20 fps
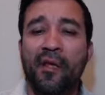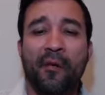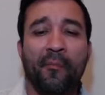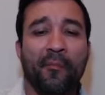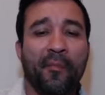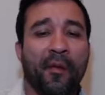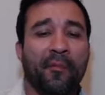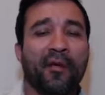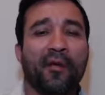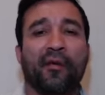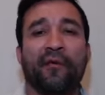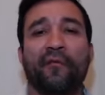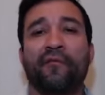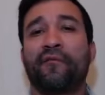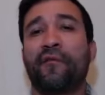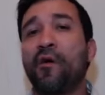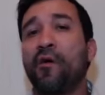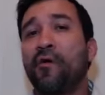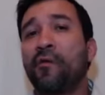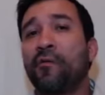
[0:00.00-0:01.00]
Maybe on a
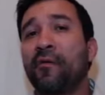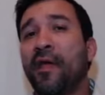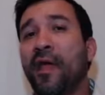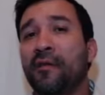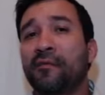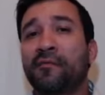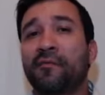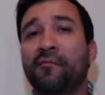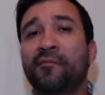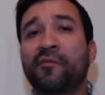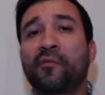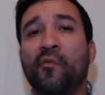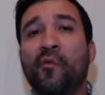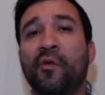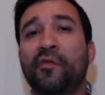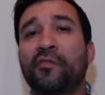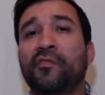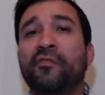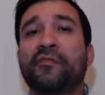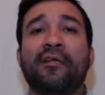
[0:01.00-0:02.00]
phone, ask them some
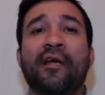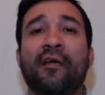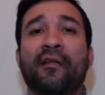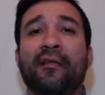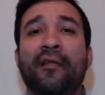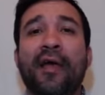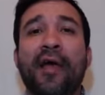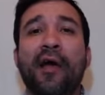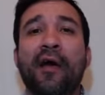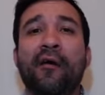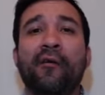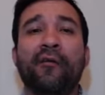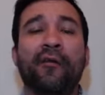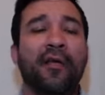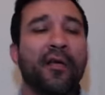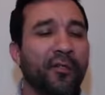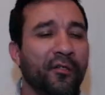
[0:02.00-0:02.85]
questions out loud.